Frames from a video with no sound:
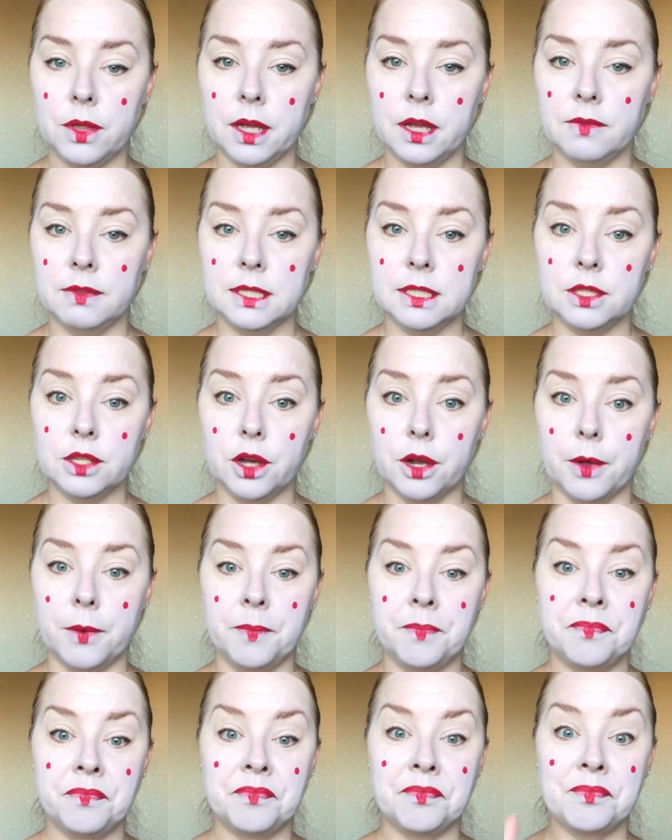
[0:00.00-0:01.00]
think of this look.
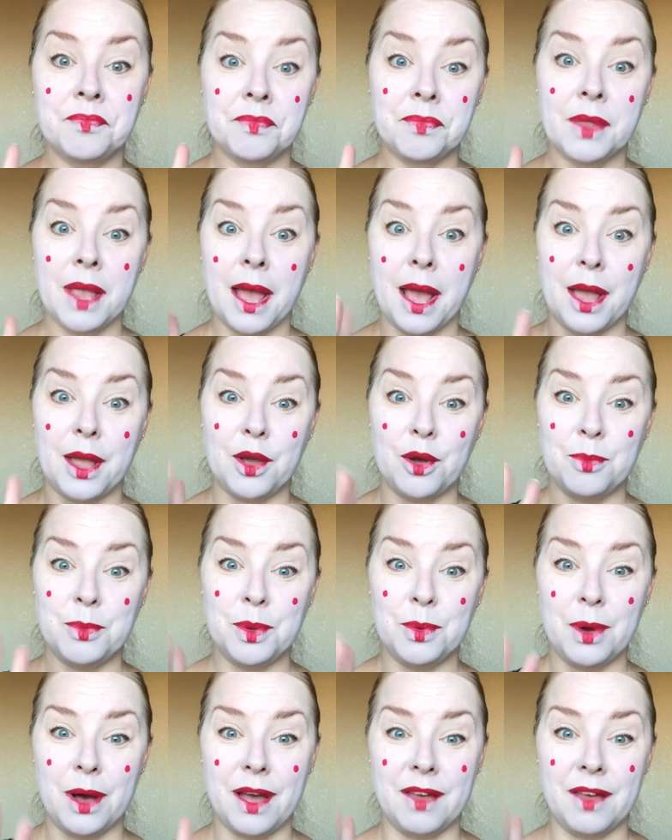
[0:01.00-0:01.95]
I hope you all